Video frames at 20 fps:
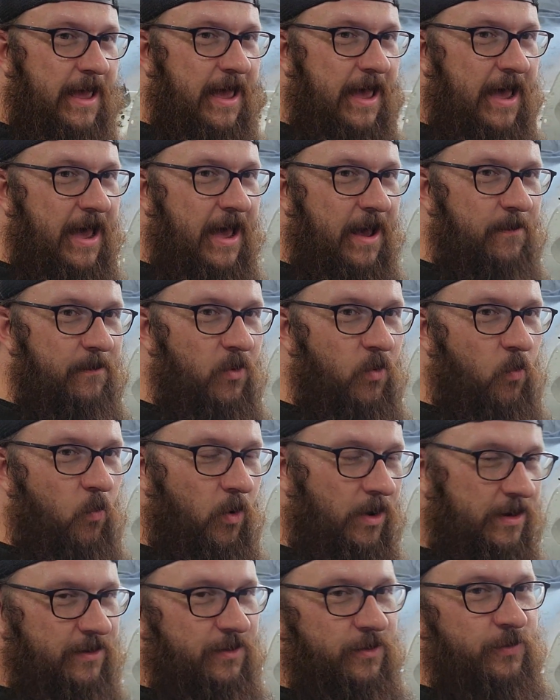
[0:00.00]

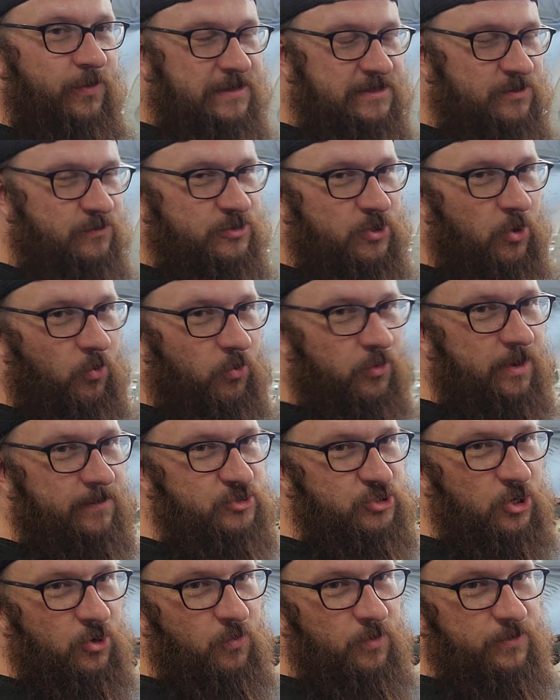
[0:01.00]
one of the things that was holding up
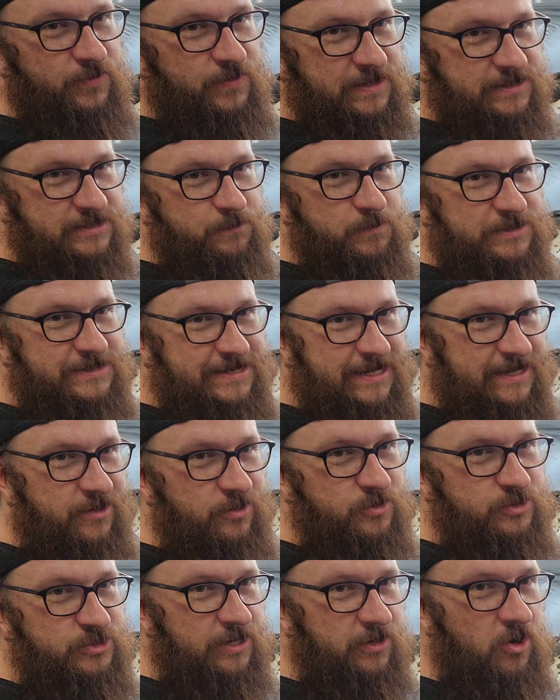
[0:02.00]
Joe with this
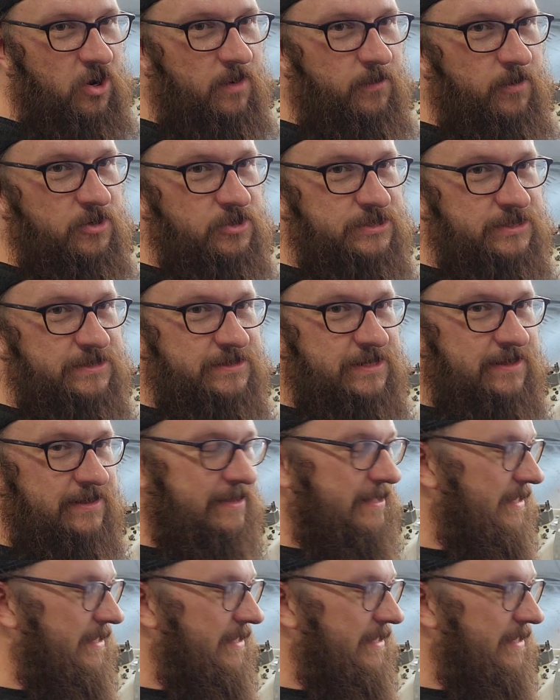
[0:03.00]
particular set of carburetors is that